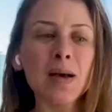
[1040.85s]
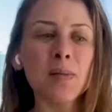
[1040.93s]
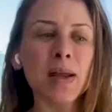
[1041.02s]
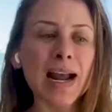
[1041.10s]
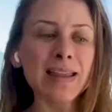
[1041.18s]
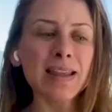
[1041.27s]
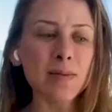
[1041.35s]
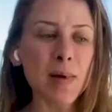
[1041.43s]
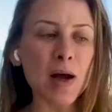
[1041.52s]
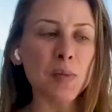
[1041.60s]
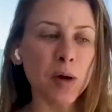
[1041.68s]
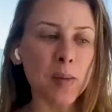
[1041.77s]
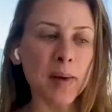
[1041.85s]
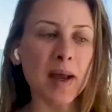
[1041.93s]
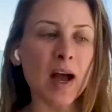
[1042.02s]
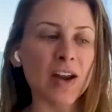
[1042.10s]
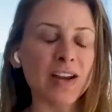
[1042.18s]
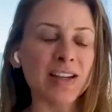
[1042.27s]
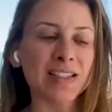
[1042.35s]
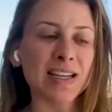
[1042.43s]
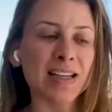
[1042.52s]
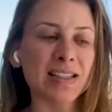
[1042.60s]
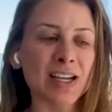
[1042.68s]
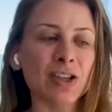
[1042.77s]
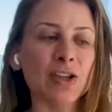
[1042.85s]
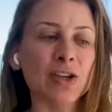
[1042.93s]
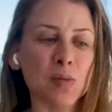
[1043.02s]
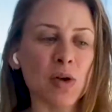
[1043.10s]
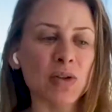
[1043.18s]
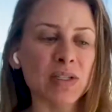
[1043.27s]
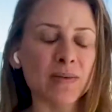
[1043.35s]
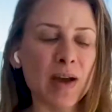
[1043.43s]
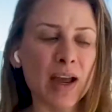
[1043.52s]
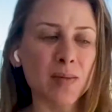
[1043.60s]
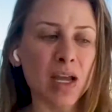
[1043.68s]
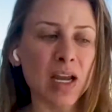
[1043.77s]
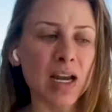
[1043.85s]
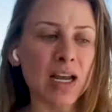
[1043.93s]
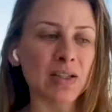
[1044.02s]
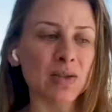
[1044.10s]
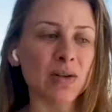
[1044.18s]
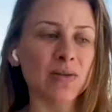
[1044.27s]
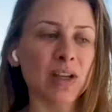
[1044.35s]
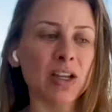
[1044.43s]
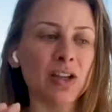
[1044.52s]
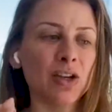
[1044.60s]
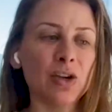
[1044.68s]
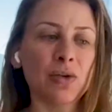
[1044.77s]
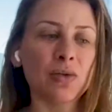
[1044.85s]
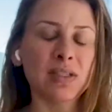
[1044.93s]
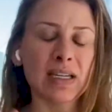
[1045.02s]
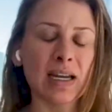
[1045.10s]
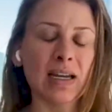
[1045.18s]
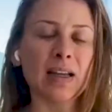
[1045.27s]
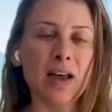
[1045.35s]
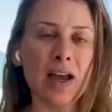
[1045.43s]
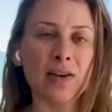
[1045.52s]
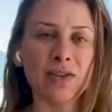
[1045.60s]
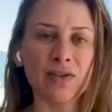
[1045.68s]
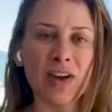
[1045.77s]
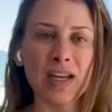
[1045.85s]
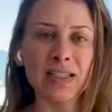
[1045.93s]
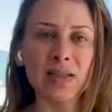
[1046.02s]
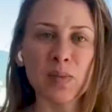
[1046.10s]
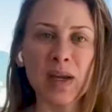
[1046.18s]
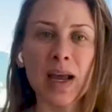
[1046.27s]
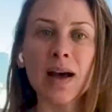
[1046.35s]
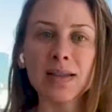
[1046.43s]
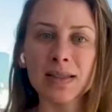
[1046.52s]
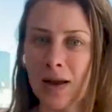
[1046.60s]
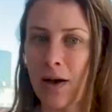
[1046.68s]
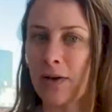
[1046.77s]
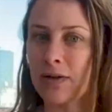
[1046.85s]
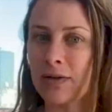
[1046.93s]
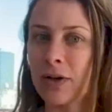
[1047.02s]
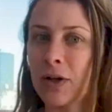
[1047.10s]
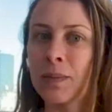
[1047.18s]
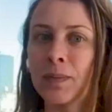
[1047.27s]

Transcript: But I think about probiotics as like the new multivitamin and sort of like the new daily line of defense because of